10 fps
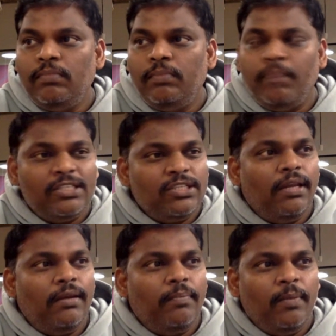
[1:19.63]
but
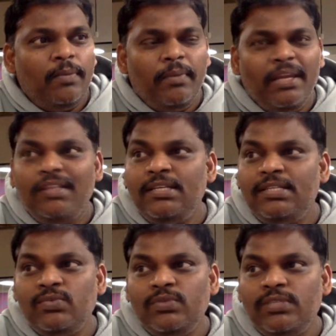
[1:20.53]
still people, many
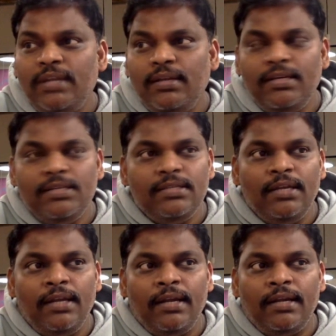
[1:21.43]
things you said
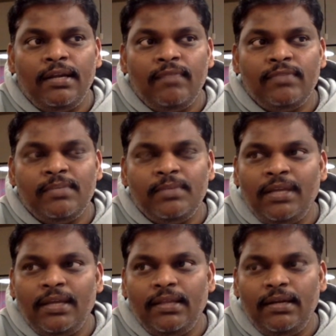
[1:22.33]
easy and tough, something
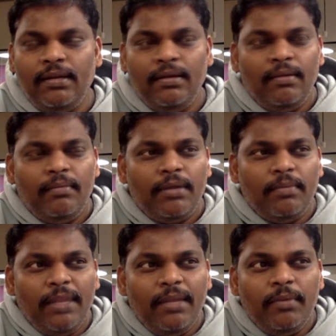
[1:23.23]
like that. But
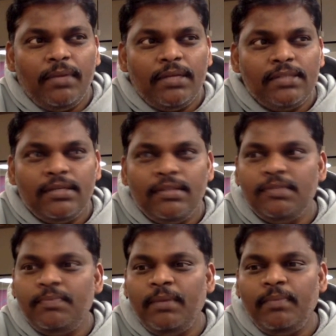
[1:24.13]
many people are saying
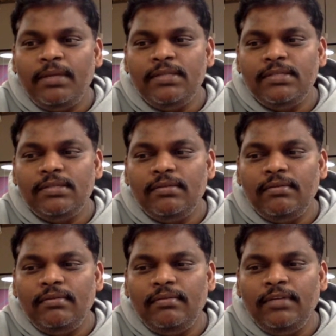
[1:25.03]
this paper is
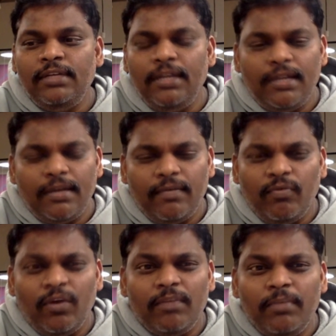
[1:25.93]
little tough.
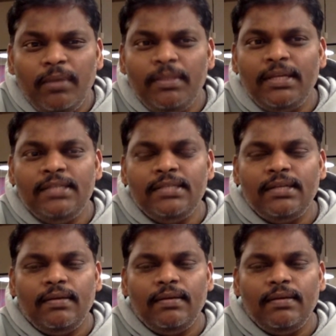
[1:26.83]
What may be the reason?